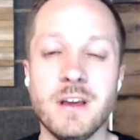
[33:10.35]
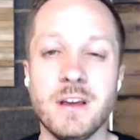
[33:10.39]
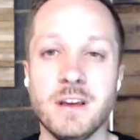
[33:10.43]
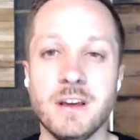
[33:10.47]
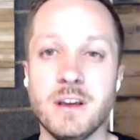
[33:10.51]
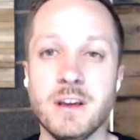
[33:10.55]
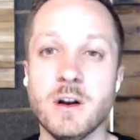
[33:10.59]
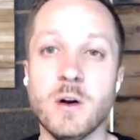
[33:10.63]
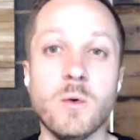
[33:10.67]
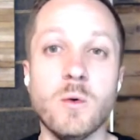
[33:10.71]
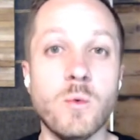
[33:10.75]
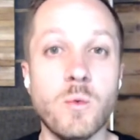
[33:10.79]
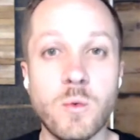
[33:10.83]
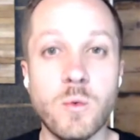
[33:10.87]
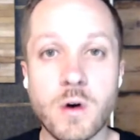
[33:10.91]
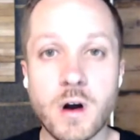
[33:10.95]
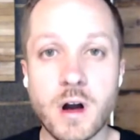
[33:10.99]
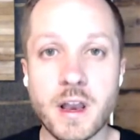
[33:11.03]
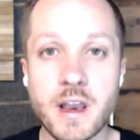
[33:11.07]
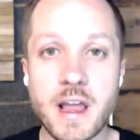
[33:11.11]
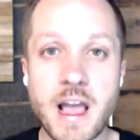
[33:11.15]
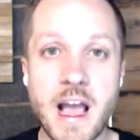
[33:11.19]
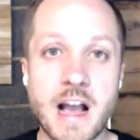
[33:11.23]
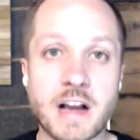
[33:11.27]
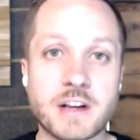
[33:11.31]
you know,
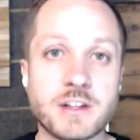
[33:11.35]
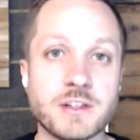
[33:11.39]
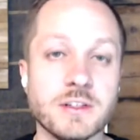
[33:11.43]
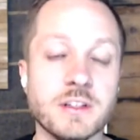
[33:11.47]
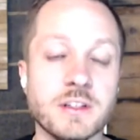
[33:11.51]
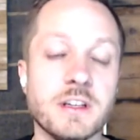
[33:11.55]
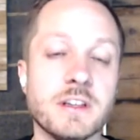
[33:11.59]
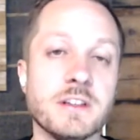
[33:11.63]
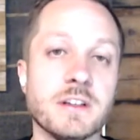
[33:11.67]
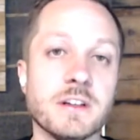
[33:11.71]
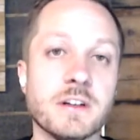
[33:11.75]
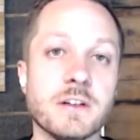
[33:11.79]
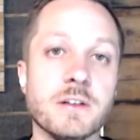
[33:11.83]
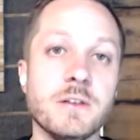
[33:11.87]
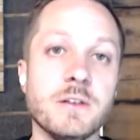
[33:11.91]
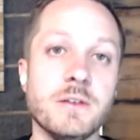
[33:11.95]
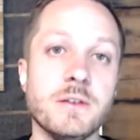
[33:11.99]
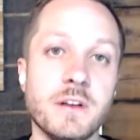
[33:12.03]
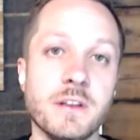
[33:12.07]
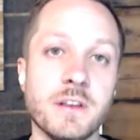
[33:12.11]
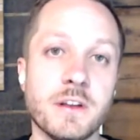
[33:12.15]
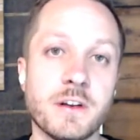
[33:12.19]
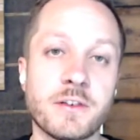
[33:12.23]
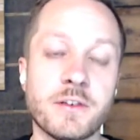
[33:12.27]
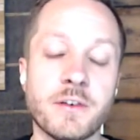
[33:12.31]
what actually is included
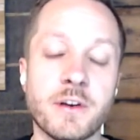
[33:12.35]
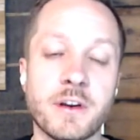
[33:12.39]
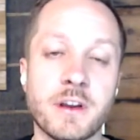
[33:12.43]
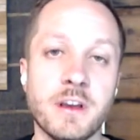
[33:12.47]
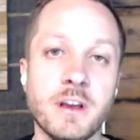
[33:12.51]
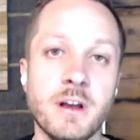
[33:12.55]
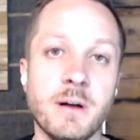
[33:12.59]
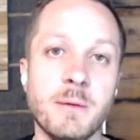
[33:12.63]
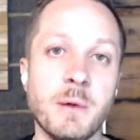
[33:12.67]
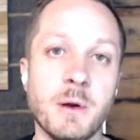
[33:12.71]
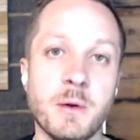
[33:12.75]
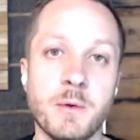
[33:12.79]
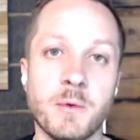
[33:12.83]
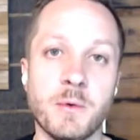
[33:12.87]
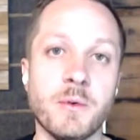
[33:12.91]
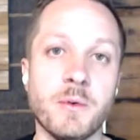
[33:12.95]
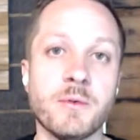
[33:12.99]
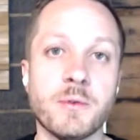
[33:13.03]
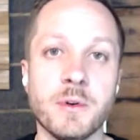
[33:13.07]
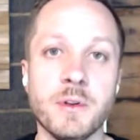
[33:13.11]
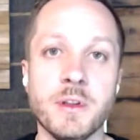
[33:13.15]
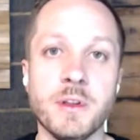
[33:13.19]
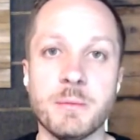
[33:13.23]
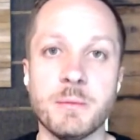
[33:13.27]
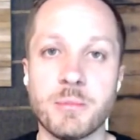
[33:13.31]
in the curriculum, and we'll
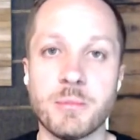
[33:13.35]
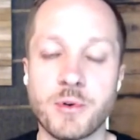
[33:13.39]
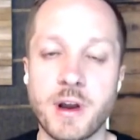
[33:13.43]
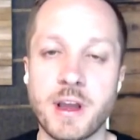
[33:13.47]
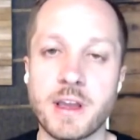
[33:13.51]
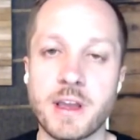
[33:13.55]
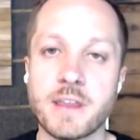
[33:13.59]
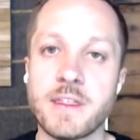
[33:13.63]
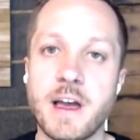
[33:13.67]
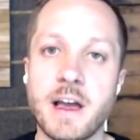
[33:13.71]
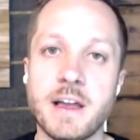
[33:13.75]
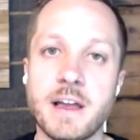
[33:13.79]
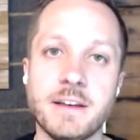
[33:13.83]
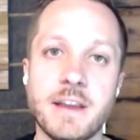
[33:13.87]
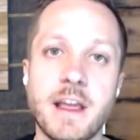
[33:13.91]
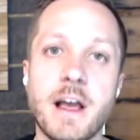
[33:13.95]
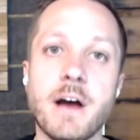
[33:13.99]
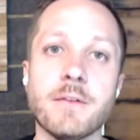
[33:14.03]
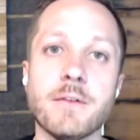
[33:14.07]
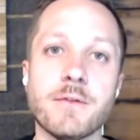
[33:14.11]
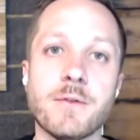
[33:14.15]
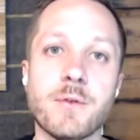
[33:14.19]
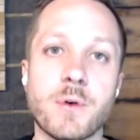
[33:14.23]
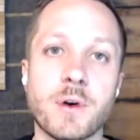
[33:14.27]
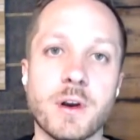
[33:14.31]
really break that
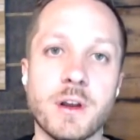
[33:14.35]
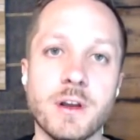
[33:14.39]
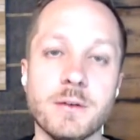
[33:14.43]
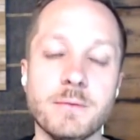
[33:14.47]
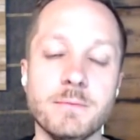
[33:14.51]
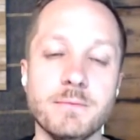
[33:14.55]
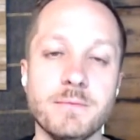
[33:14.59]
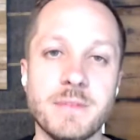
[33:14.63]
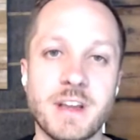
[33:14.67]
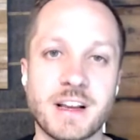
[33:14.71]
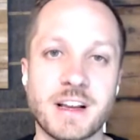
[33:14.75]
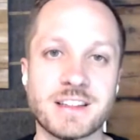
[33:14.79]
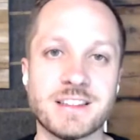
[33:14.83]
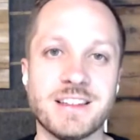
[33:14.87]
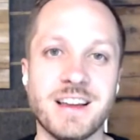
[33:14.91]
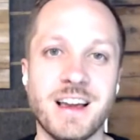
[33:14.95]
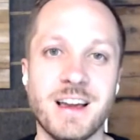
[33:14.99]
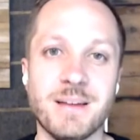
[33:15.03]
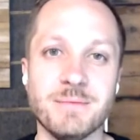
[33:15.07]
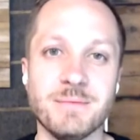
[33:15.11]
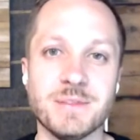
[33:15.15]
down for you next time.